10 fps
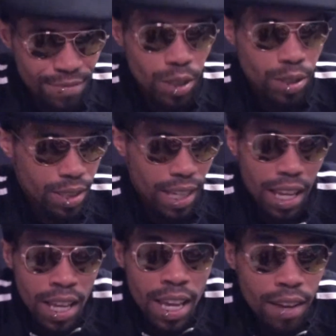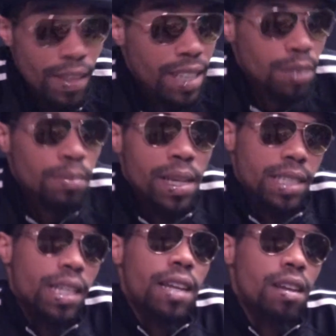was like, if that's the best
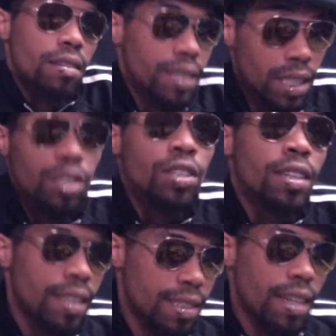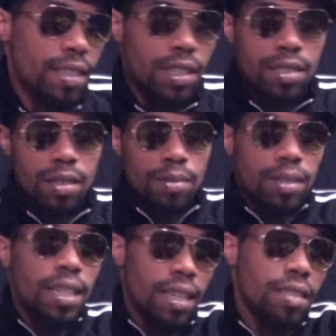line out of it, just gotta tell you something.
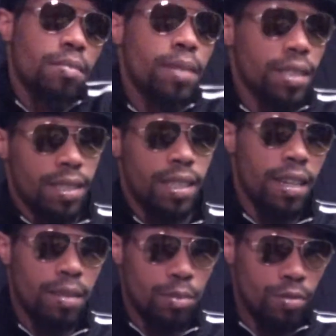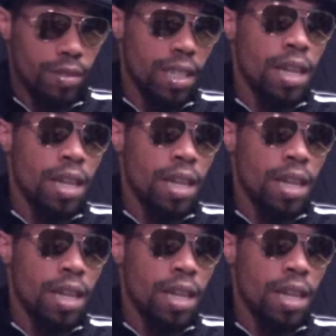That is the best line out of the movie.